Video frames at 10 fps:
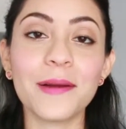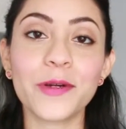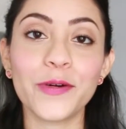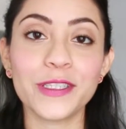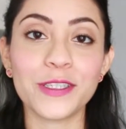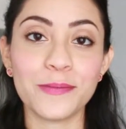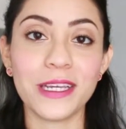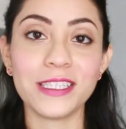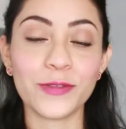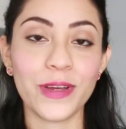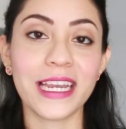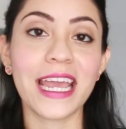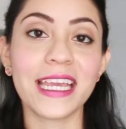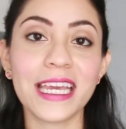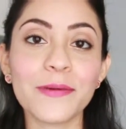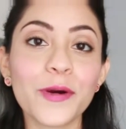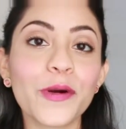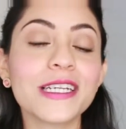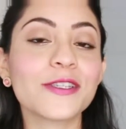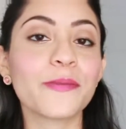I'm going to be doing a
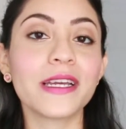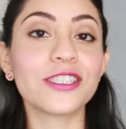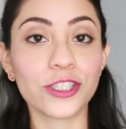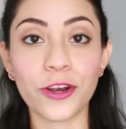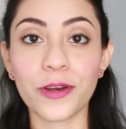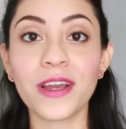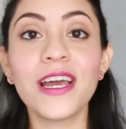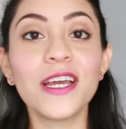giveaway so make sure